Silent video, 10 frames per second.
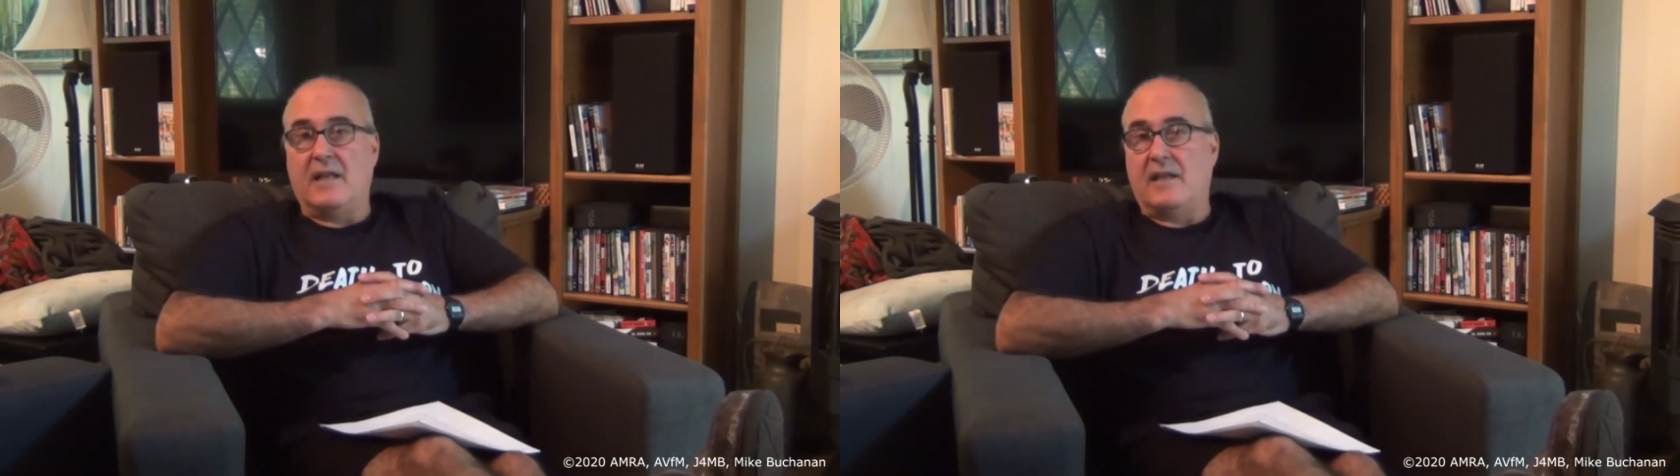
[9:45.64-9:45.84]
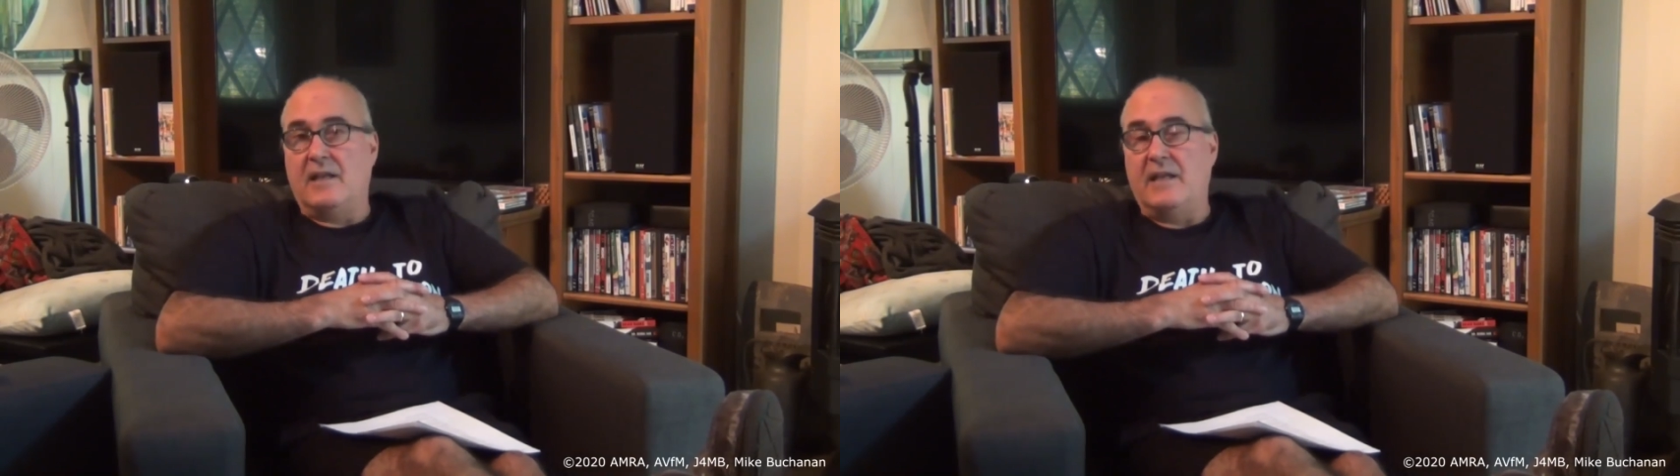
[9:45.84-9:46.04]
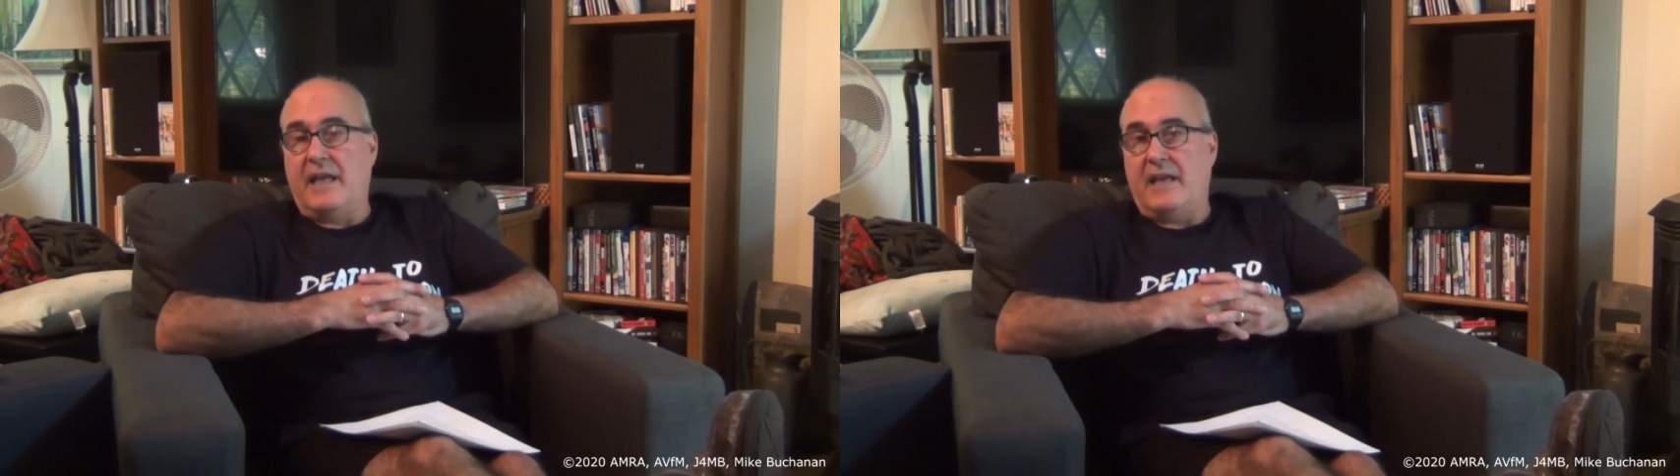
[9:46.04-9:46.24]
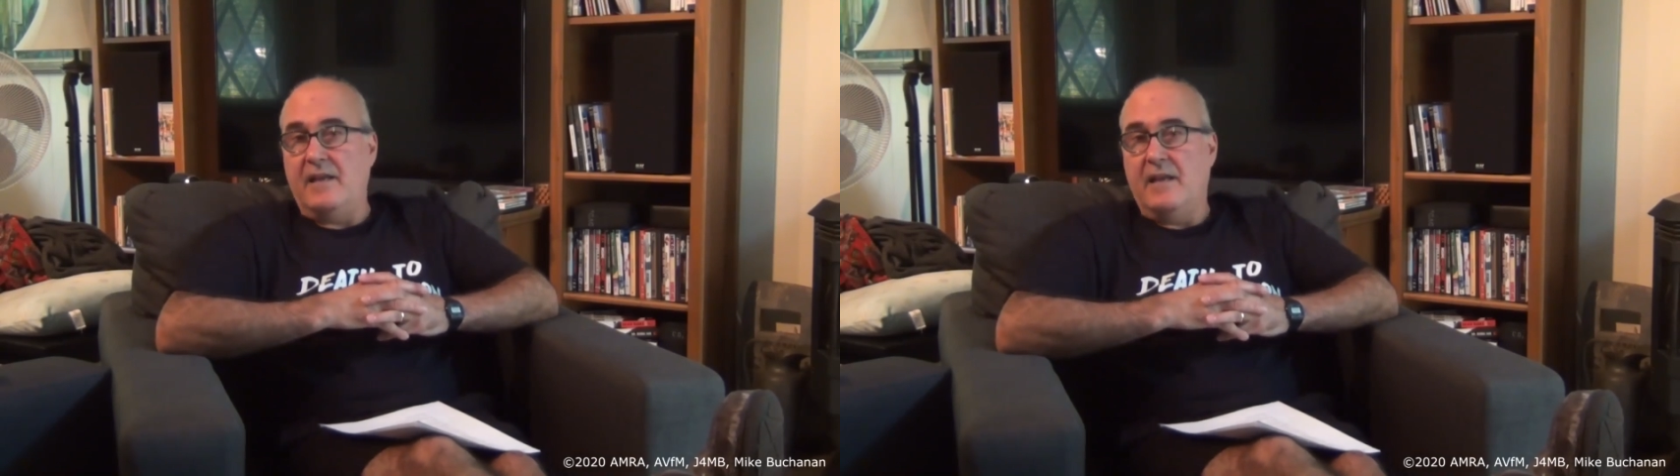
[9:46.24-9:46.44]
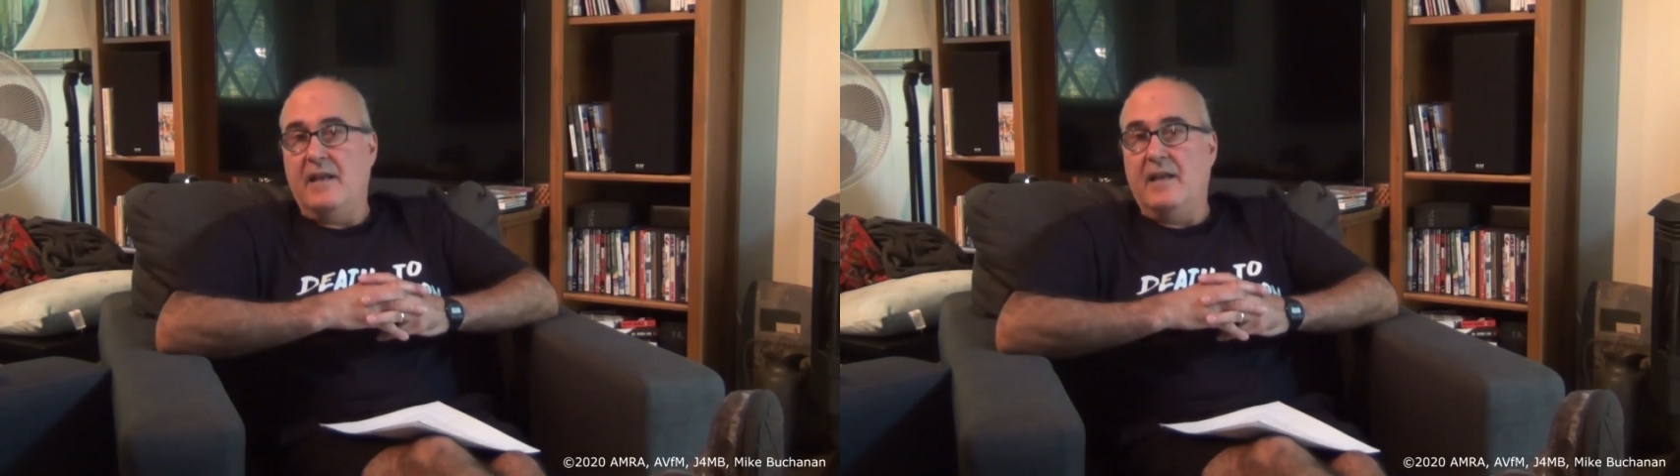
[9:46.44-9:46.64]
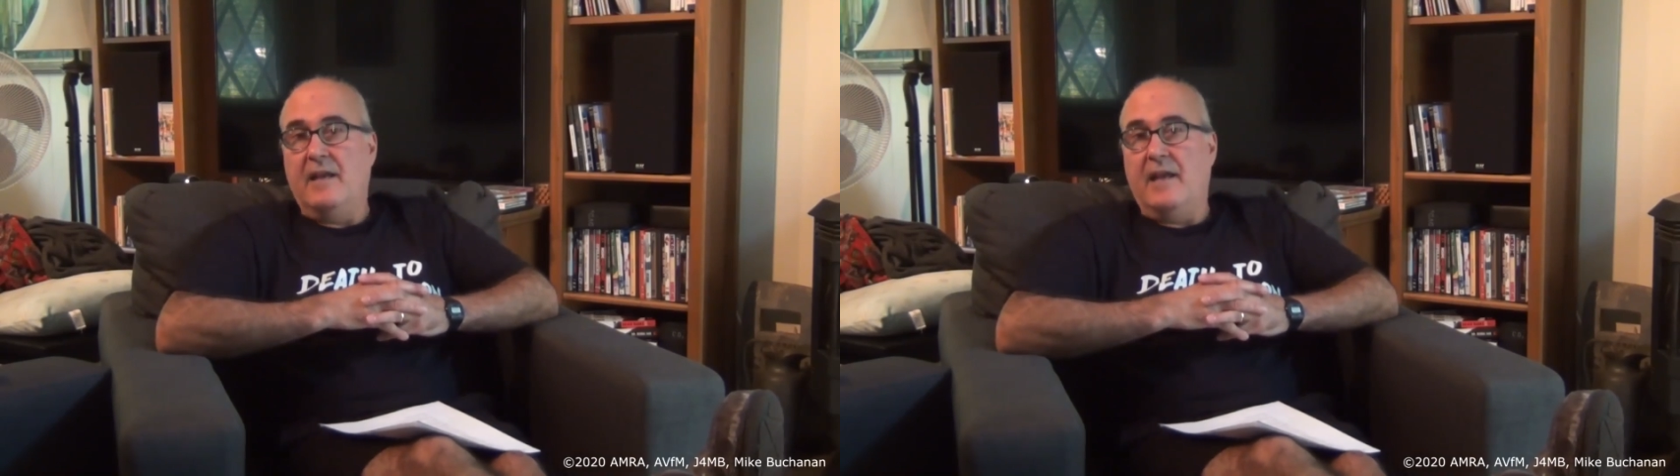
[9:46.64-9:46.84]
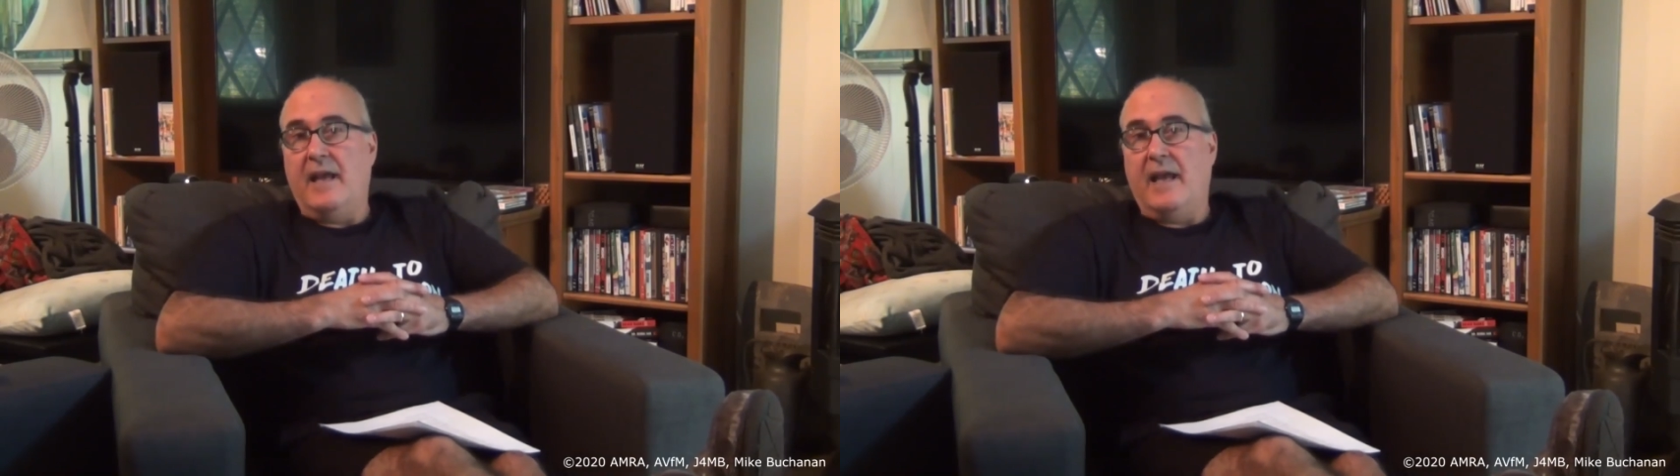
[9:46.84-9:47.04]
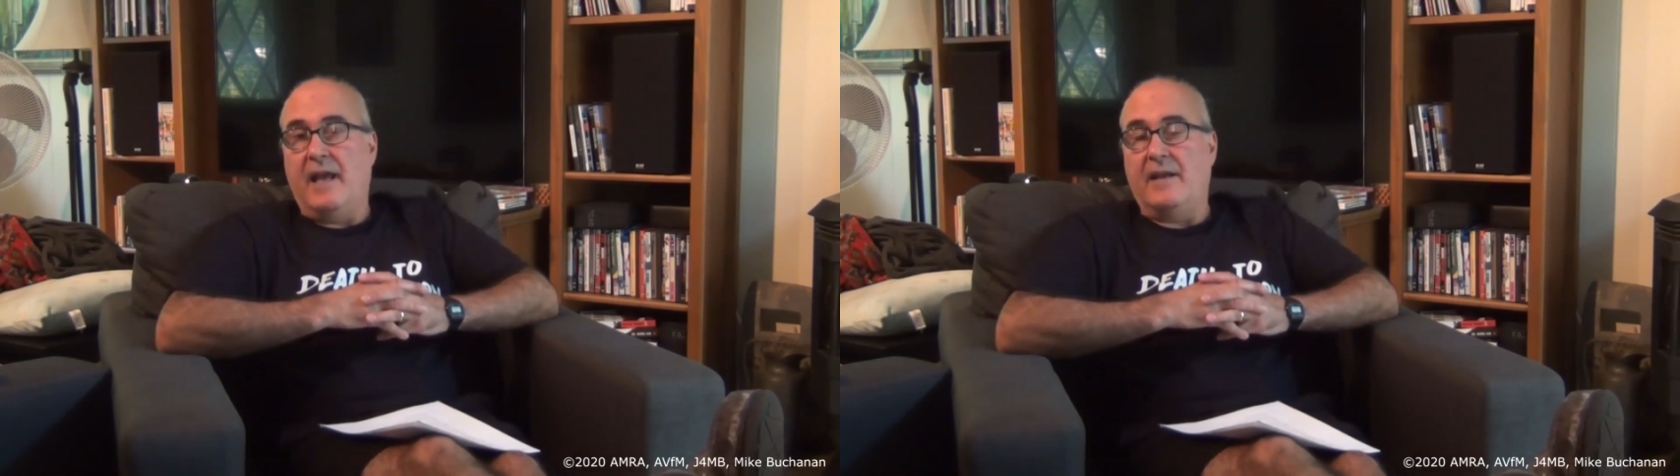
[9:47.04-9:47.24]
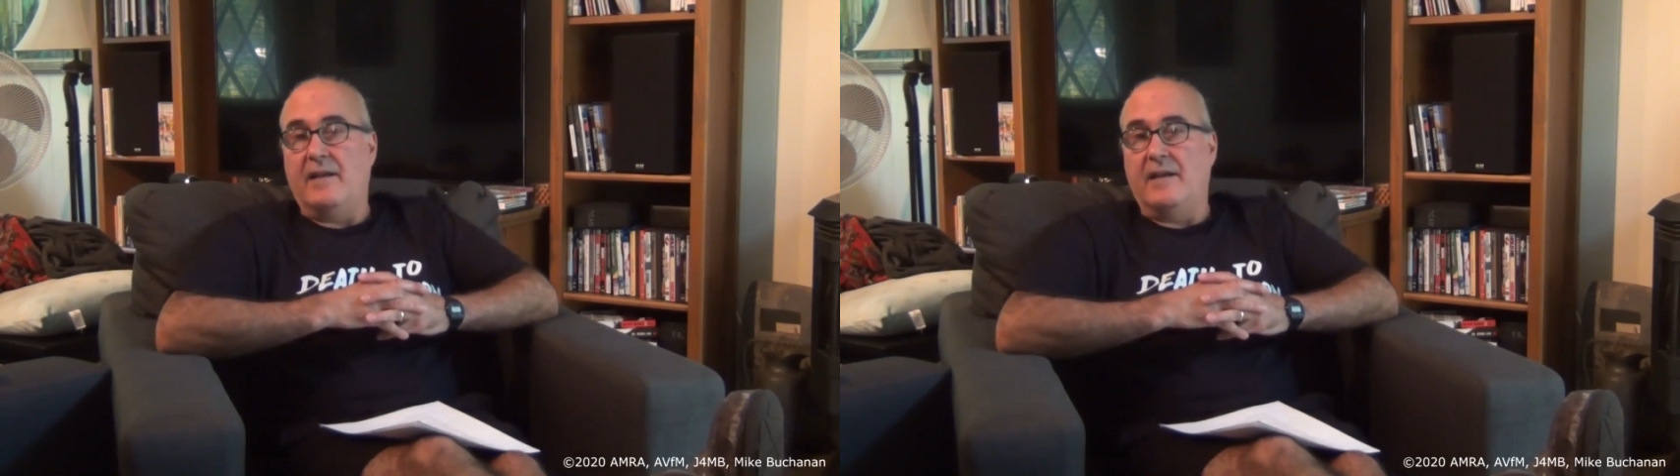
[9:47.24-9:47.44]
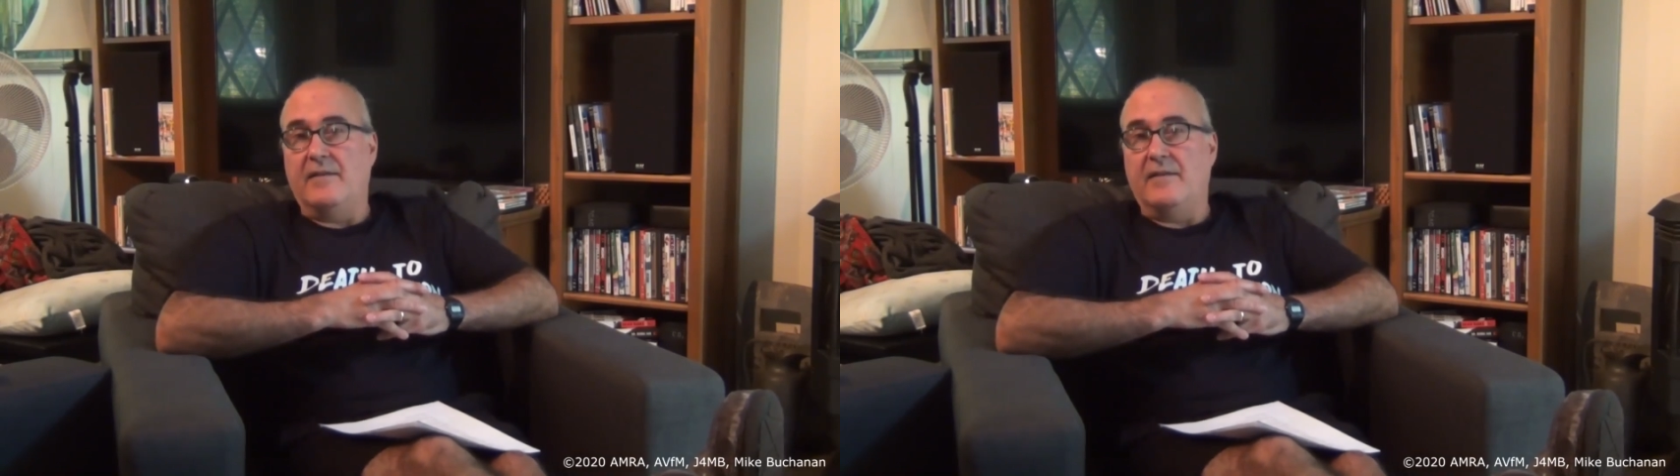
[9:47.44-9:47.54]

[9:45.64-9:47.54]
clean, and